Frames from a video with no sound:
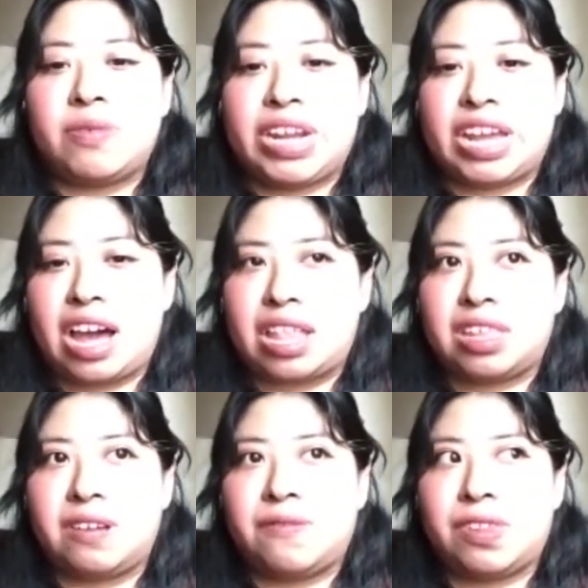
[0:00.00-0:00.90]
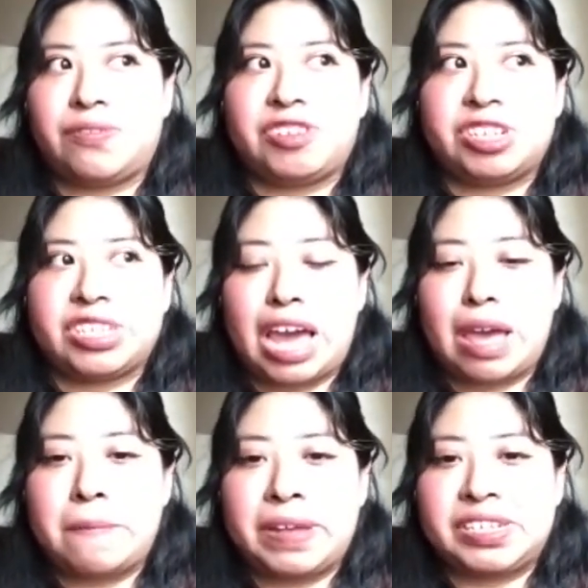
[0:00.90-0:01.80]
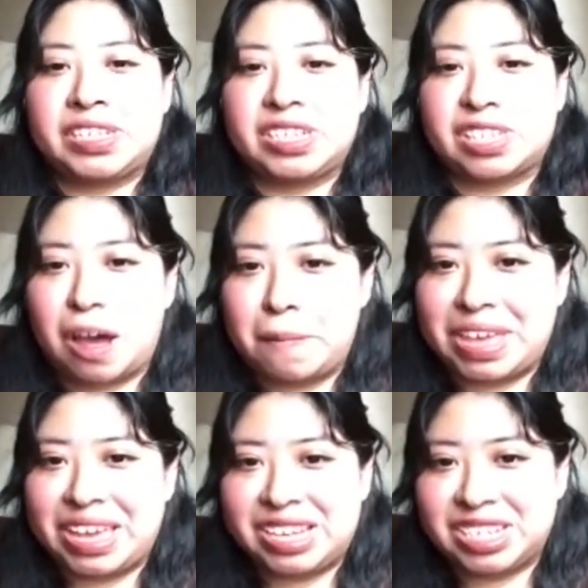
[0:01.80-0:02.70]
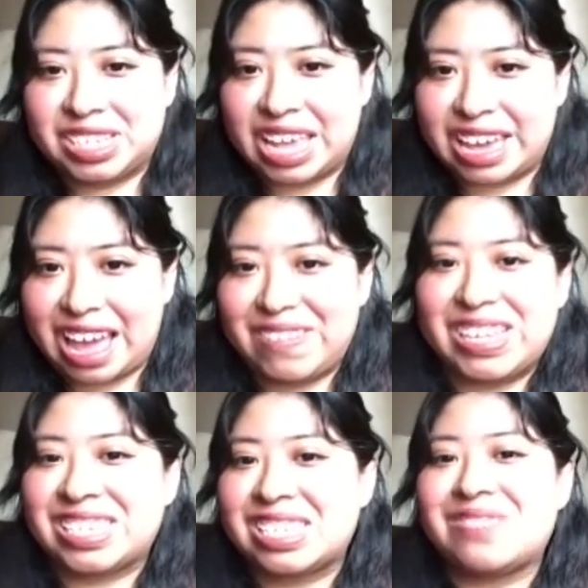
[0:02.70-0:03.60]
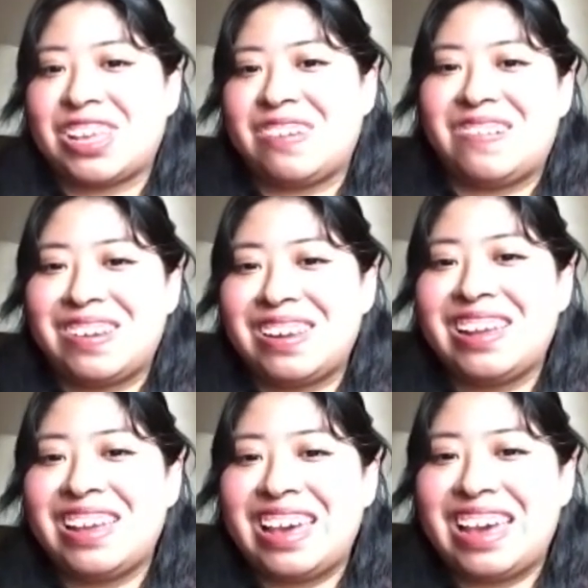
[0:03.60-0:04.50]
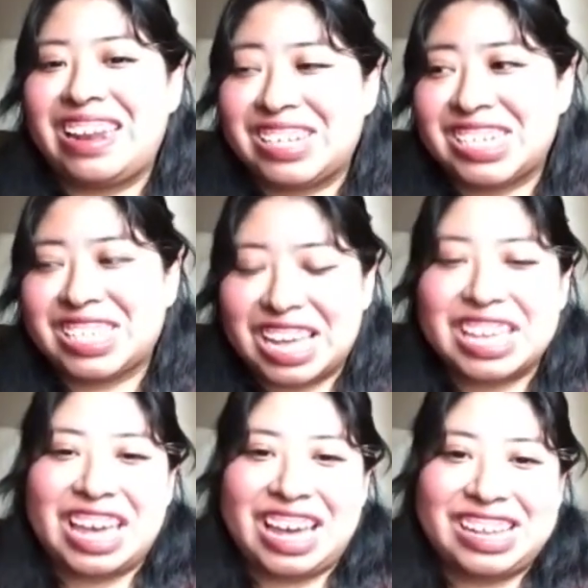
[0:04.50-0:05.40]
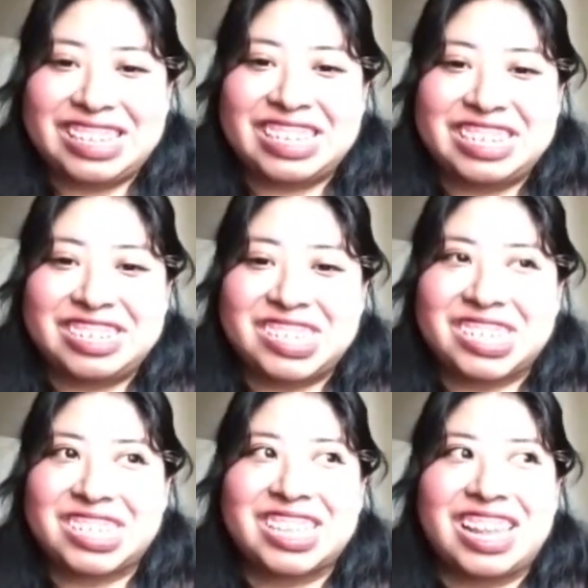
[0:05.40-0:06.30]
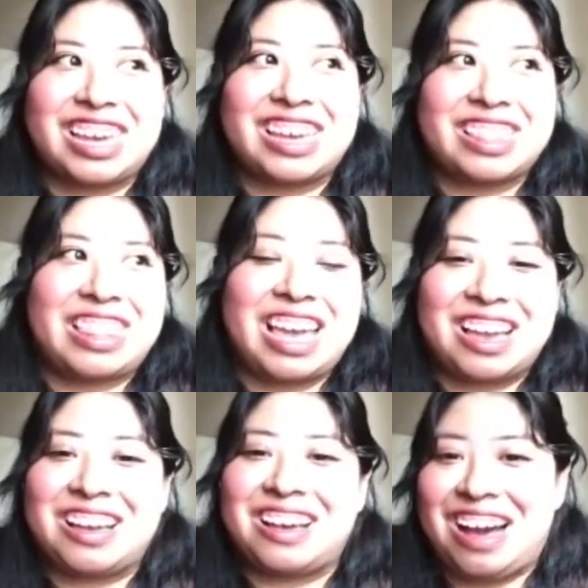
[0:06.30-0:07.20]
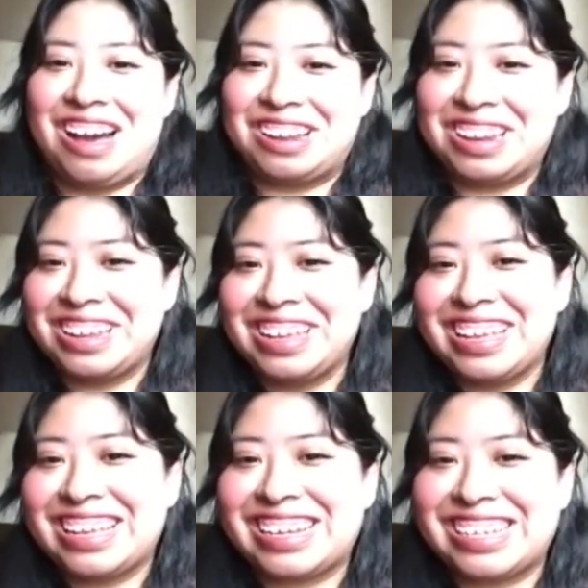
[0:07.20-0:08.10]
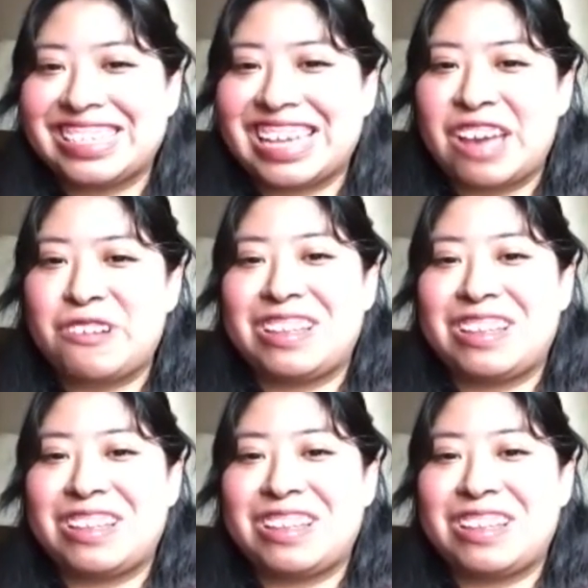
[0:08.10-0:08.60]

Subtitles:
got there for the first time and she saw me and she's like, ¿Hablas español? And I was just like, yes. And she's just like, thank God. Cause I